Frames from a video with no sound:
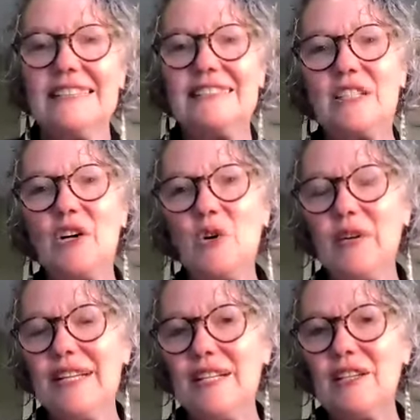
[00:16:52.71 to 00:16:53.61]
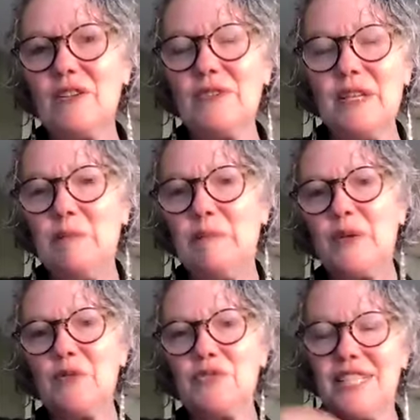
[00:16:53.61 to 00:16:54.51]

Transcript: So here we build